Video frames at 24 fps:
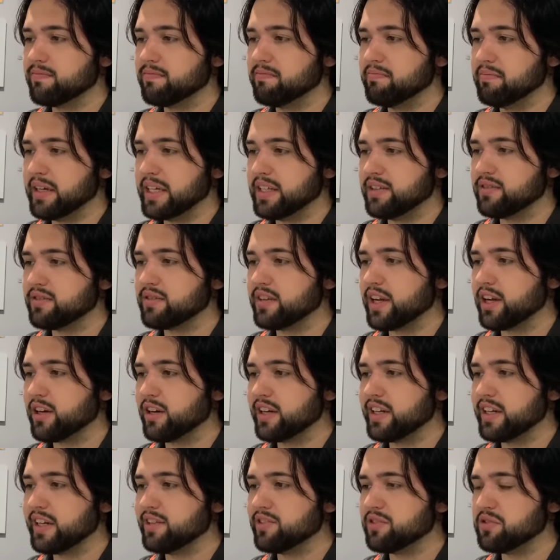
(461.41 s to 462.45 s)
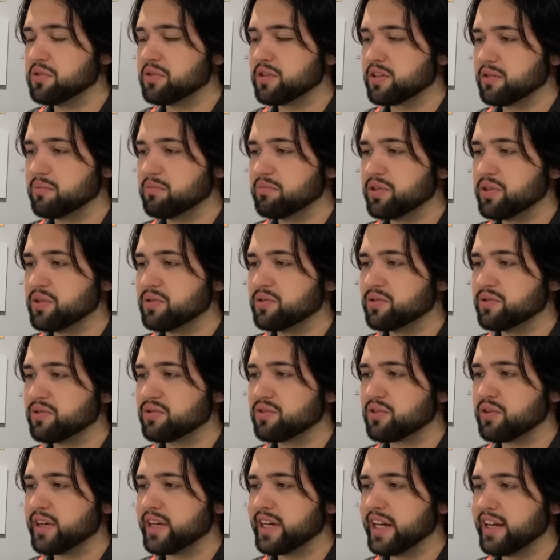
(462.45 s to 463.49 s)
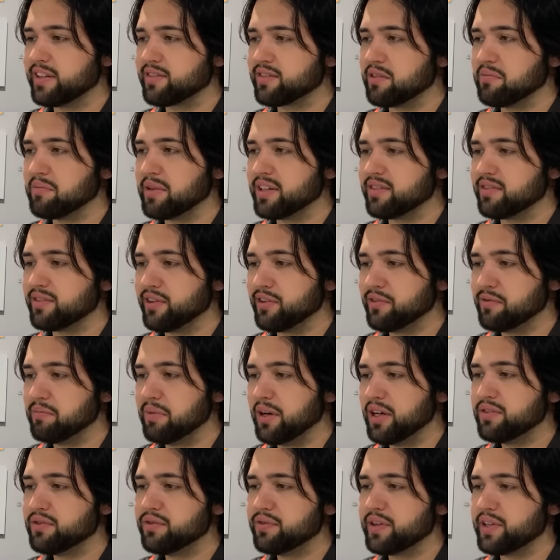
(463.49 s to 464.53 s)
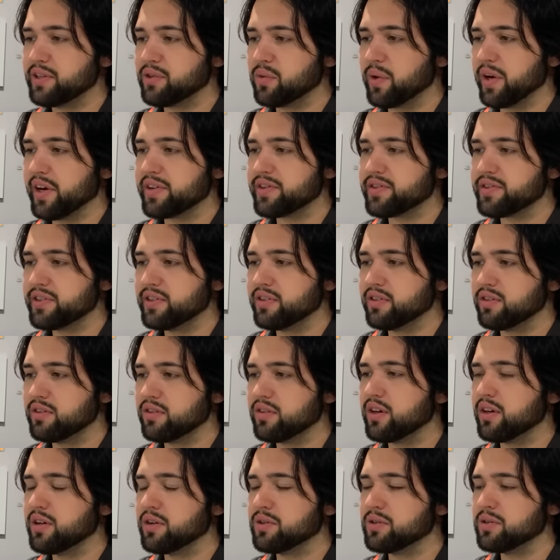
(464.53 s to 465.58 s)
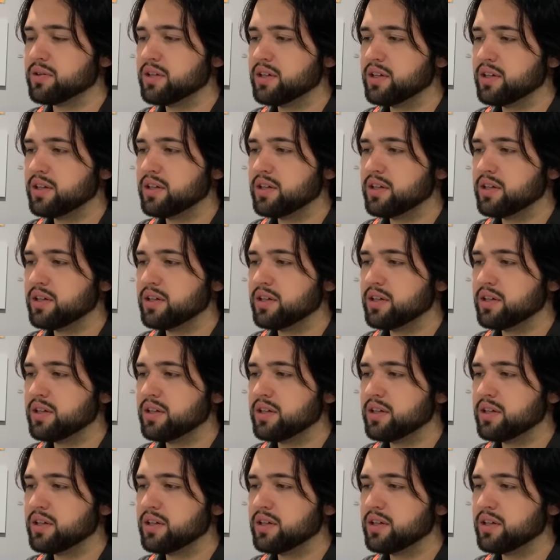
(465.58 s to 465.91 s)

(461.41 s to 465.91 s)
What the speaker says: me staring into a computer screen asking myself BuzzFeed questions, so